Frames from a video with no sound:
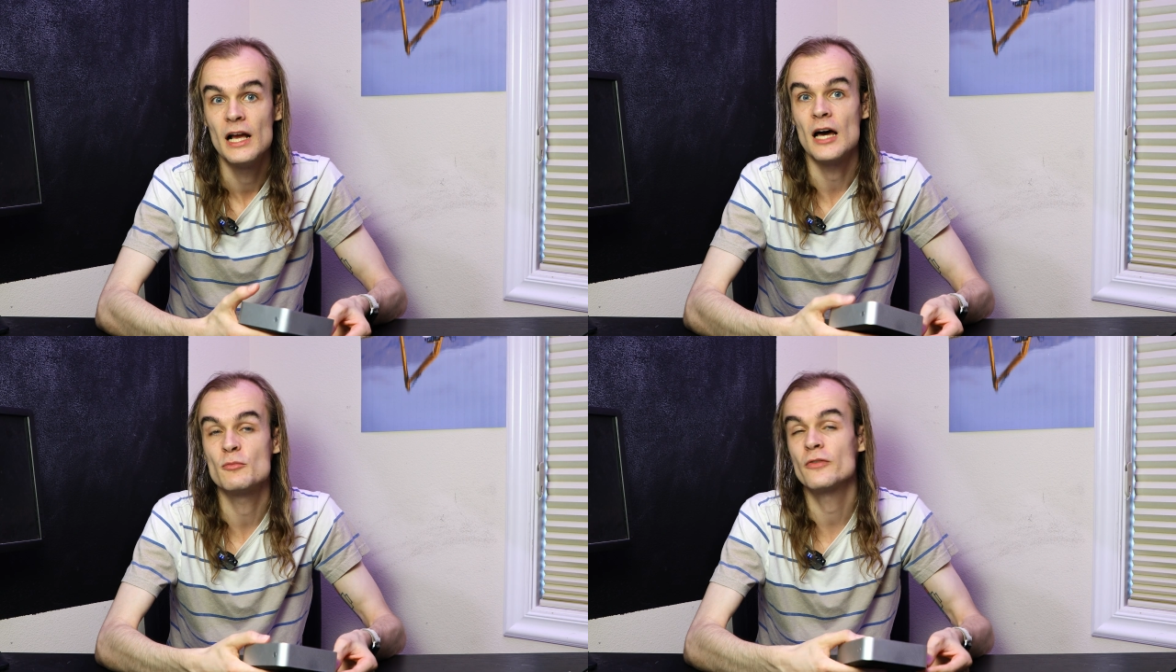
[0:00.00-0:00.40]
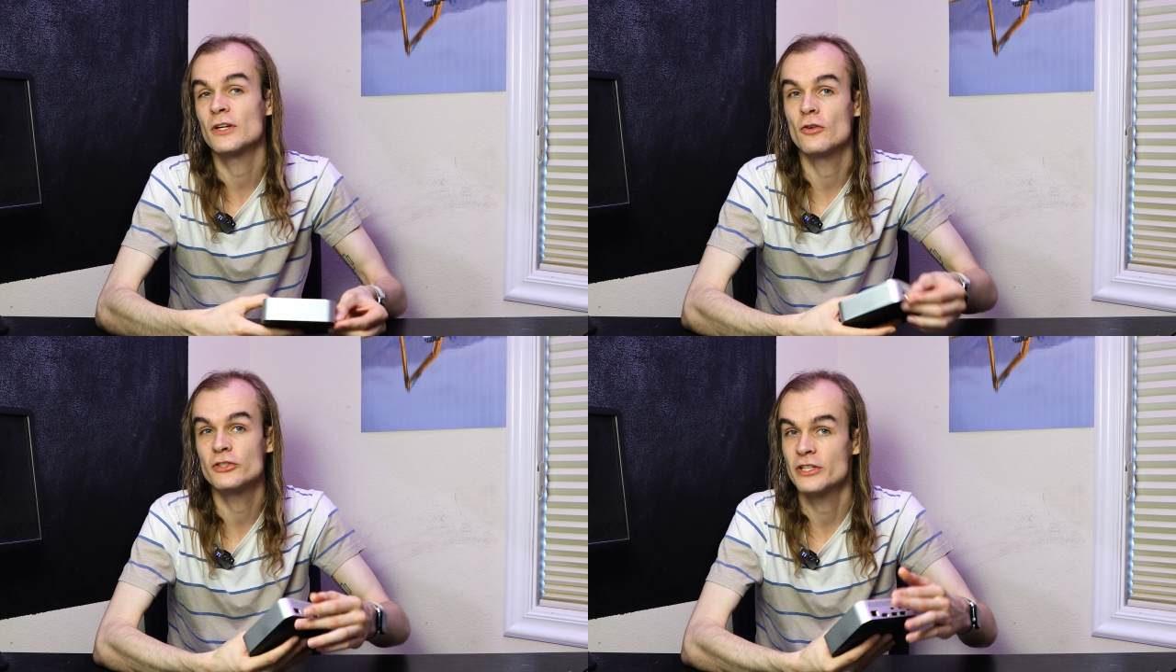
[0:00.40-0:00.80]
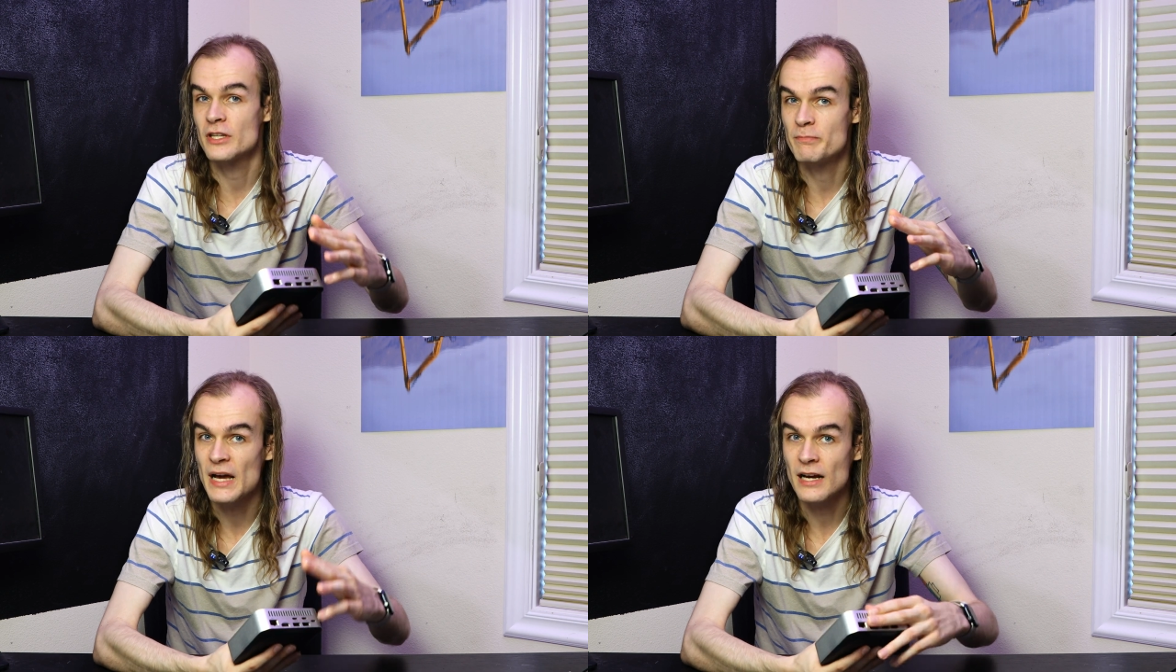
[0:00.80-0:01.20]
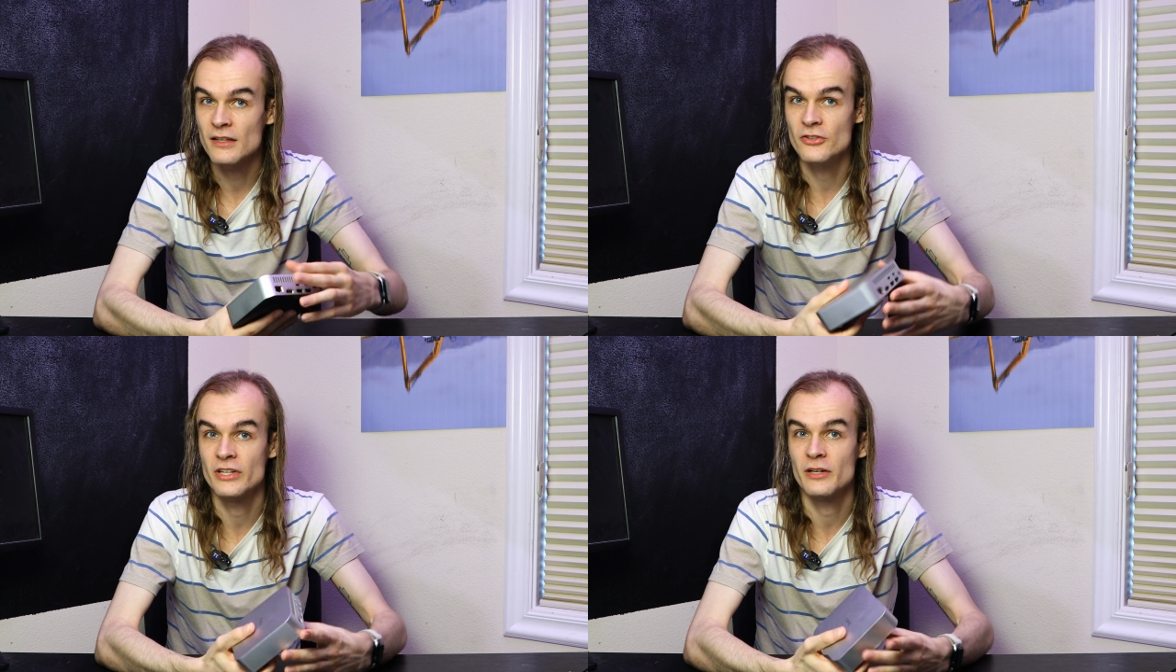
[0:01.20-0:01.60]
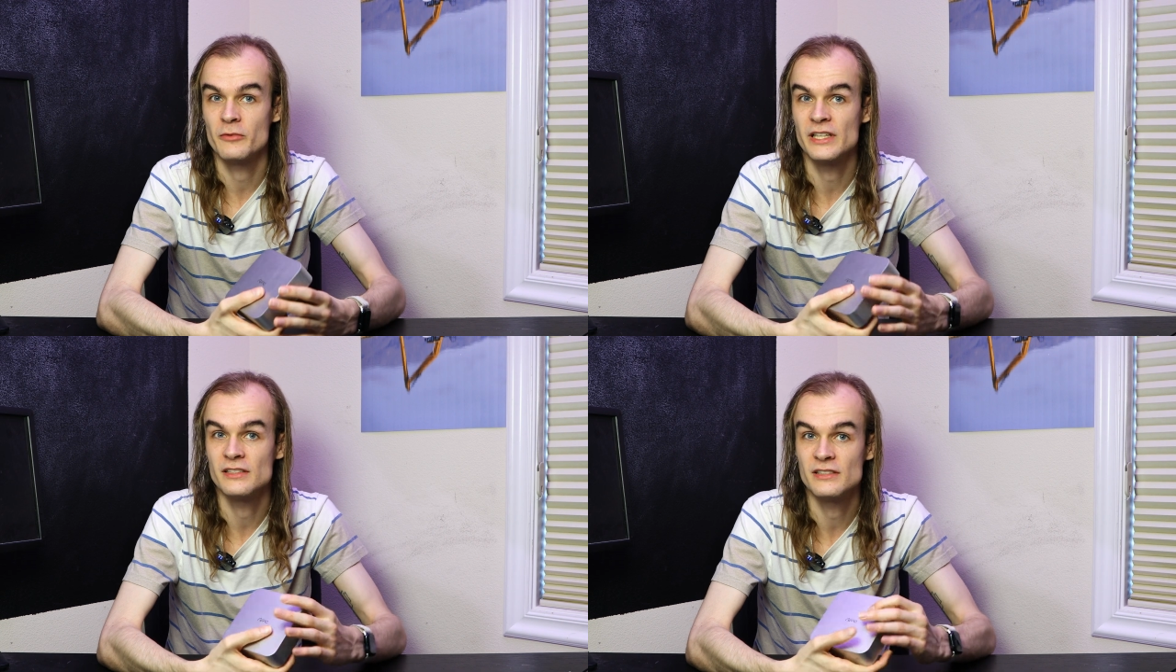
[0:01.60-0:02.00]
And moving over to the back of the unit,
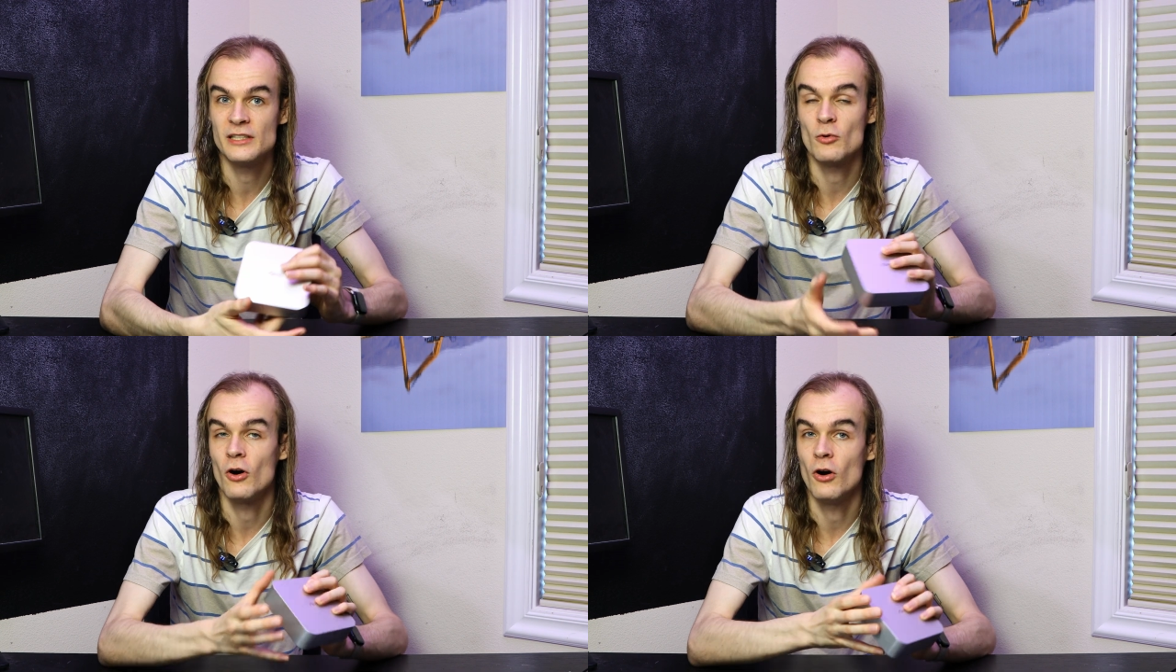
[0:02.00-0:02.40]
we can see where